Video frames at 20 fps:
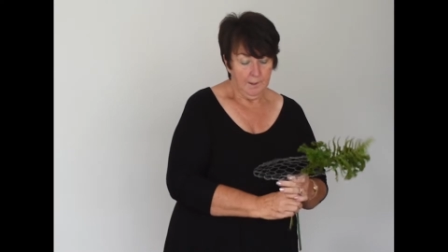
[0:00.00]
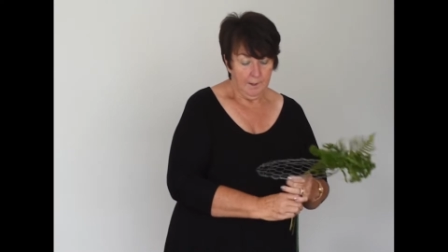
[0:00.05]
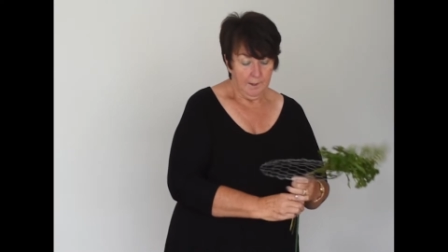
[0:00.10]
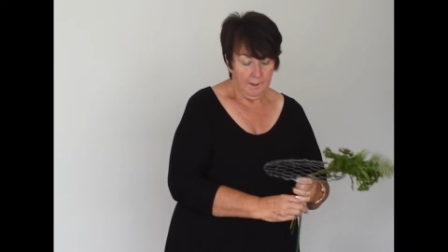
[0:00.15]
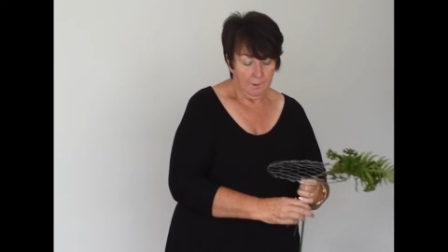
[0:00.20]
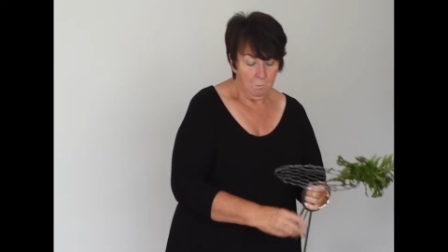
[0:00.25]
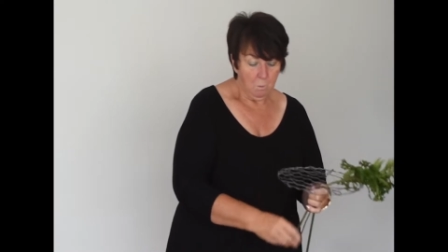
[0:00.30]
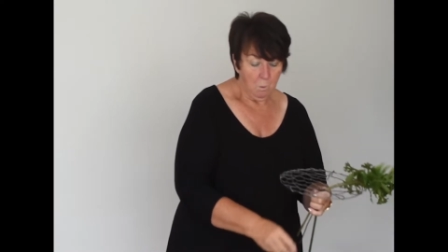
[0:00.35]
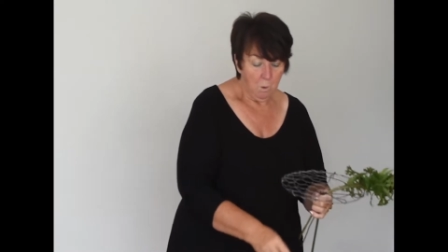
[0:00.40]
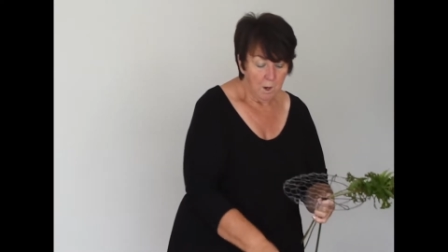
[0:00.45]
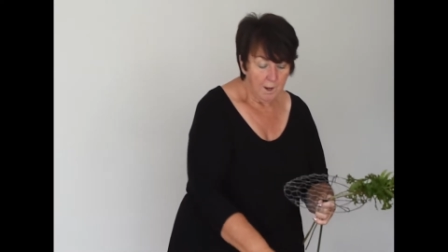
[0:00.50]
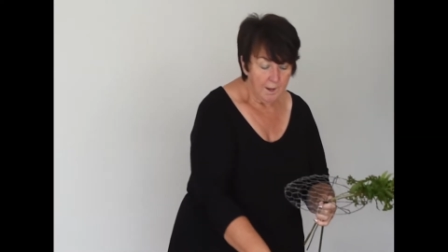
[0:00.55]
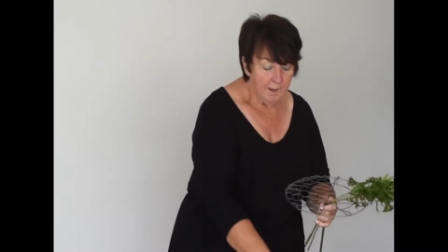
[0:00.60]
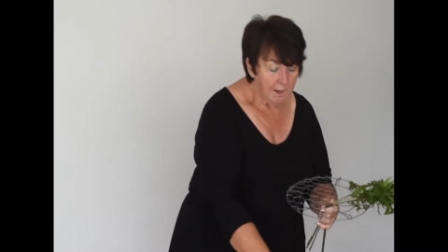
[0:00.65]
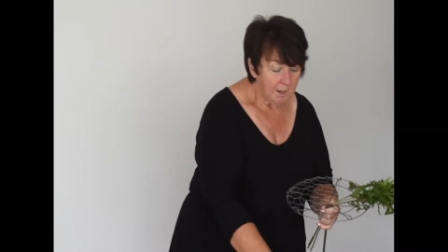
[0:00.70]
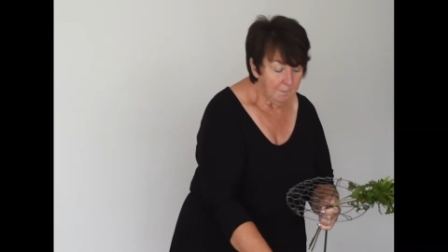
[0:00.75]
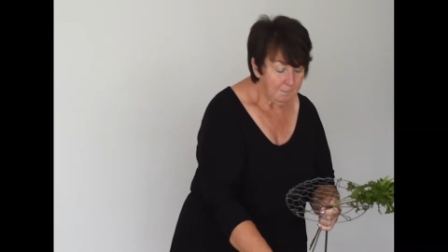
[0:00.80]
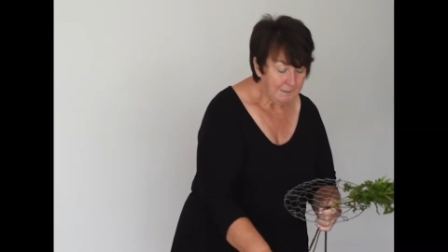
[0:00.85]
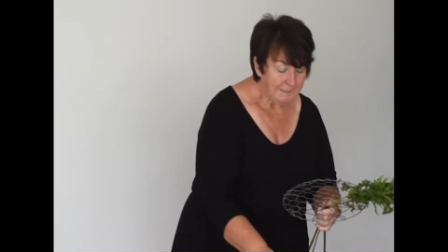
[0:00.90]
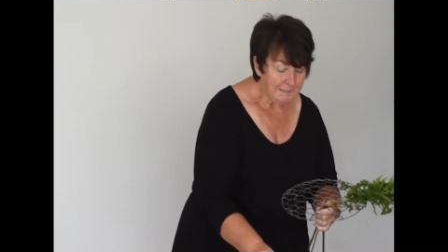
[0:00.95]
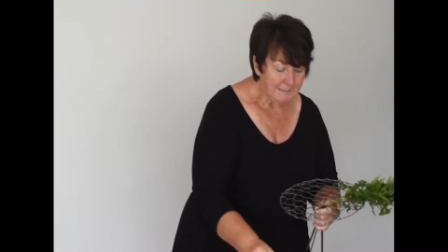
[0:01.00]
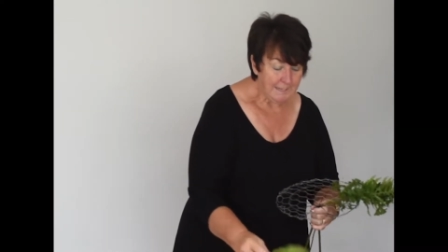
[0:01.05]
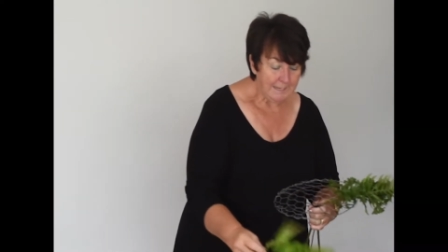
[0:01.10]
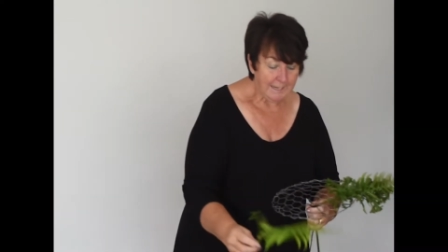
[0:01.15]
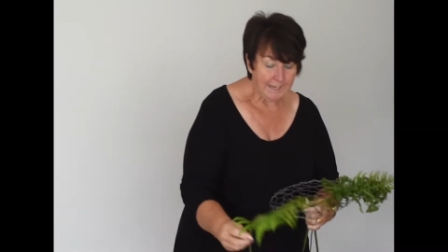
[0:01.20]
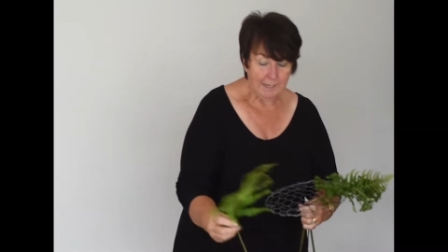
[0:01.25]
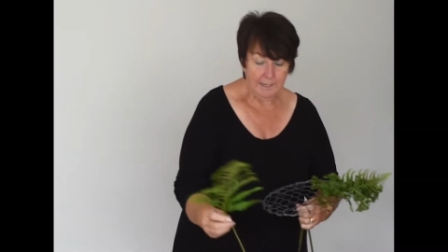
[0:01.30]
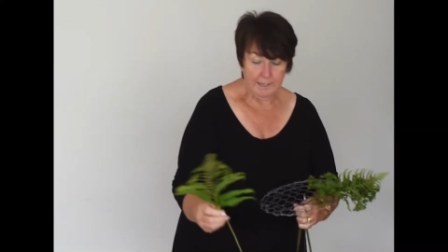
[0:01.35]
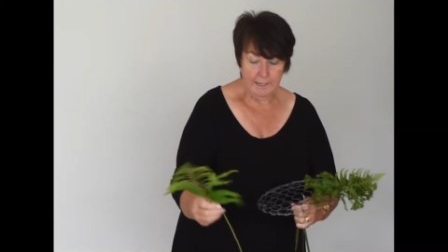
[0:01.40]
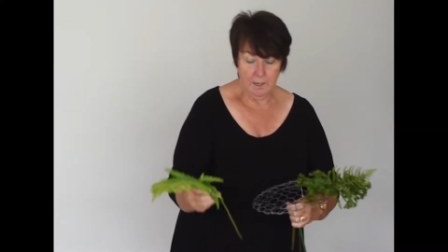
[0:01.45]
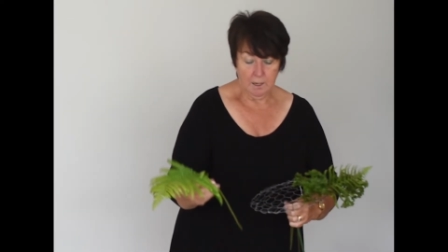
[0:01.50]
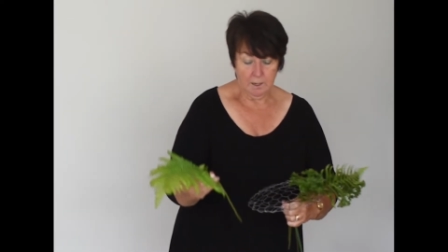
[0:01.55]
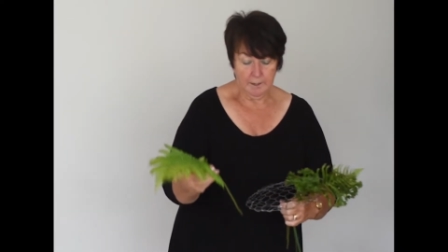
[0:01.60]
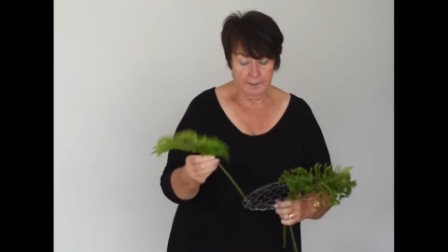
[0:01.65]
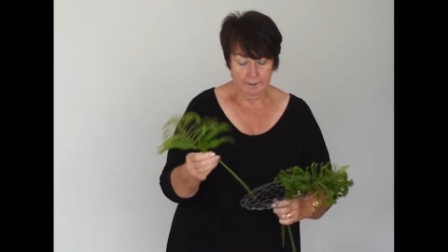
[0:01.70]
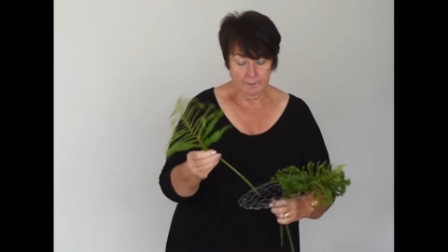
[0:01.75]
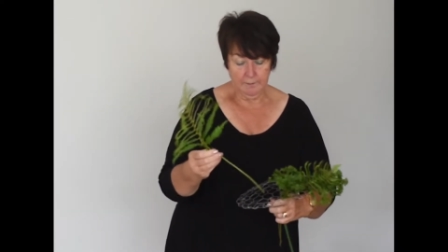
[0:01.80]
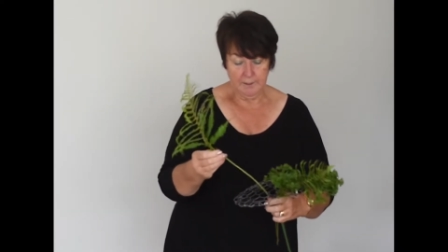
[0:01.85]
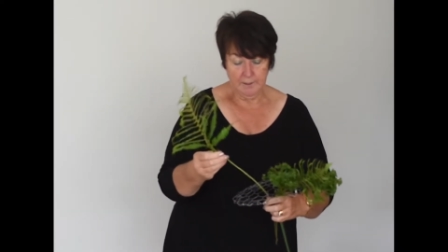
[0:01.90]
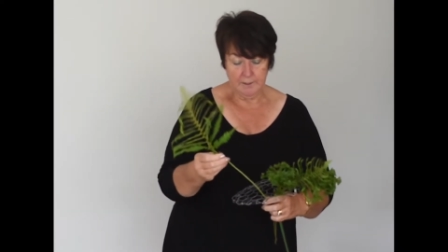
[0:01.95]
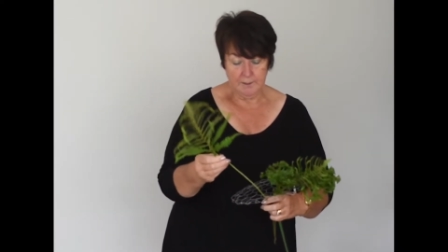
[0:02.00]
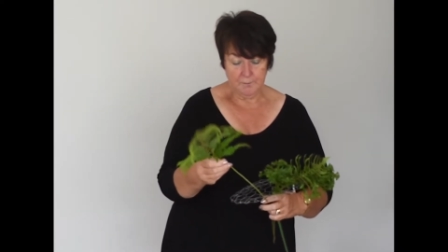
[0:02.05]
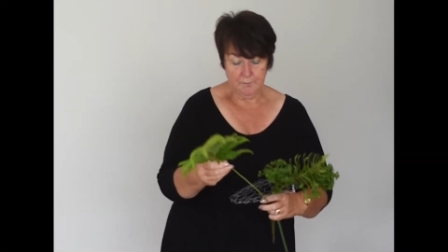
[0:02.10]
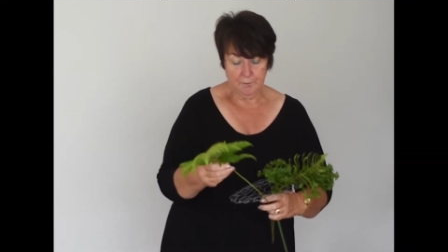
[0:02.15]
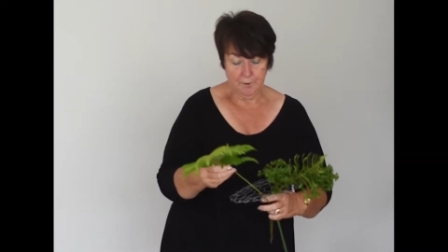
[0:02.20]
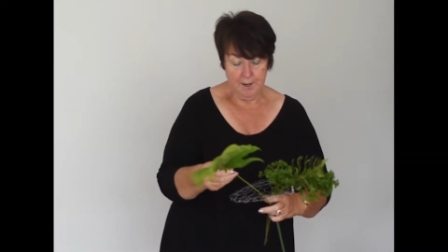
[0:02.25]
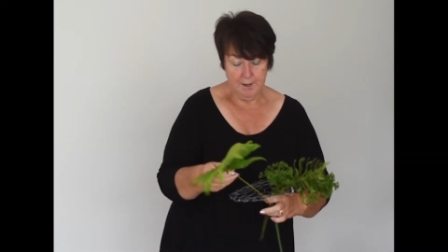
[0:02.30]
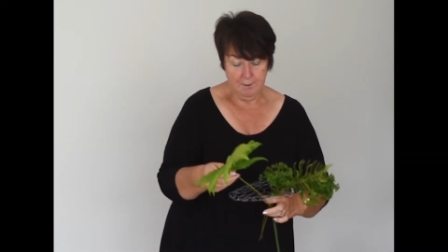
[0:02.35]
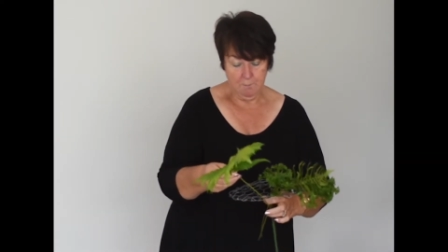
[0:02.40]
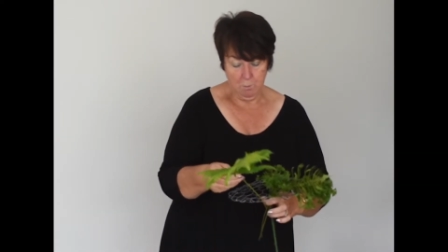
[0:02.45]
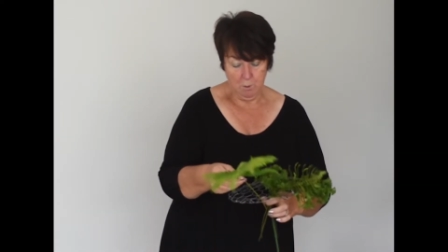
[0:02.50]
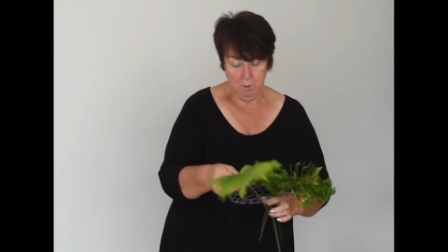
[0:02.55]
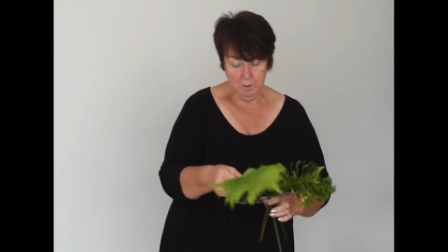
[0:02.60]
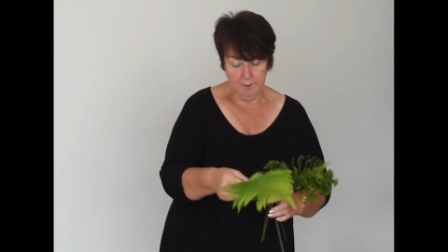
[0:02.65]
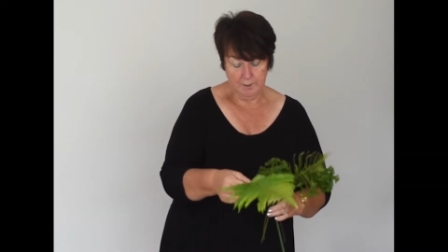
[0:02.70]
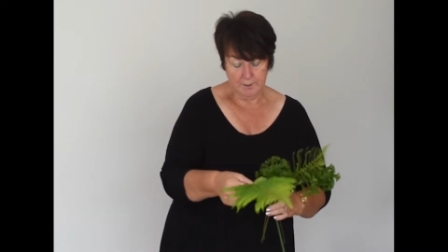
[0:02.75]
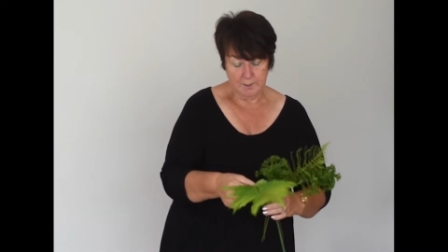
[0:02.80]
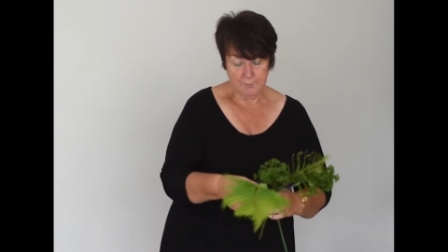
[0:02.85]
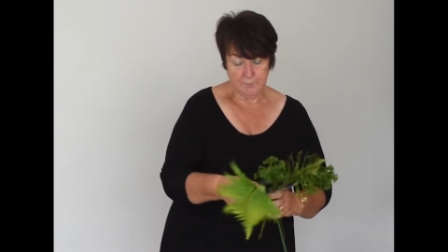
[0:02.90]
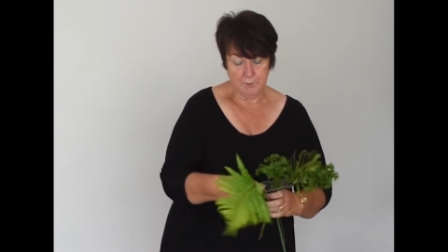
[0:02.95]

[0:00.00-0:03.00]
why I particularly like these frameworks